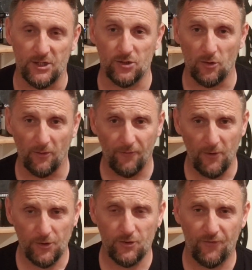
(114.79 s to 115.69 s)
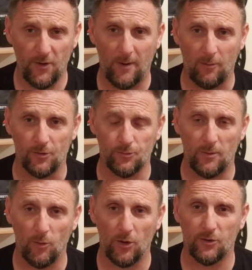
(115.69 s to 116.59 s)
So the first few hours we
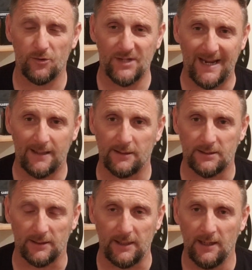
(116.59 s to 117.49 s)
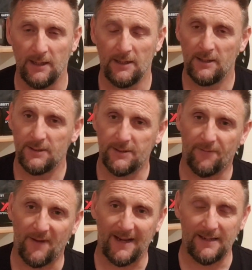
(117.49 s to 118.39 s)
worked tirelessly to
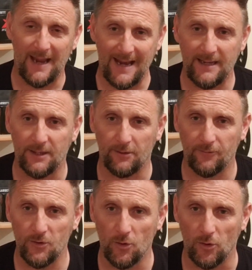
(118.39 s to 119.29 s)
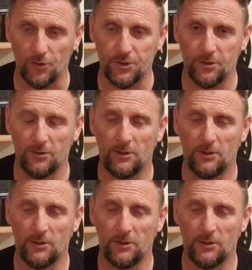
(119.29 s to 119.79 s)
find anything of note.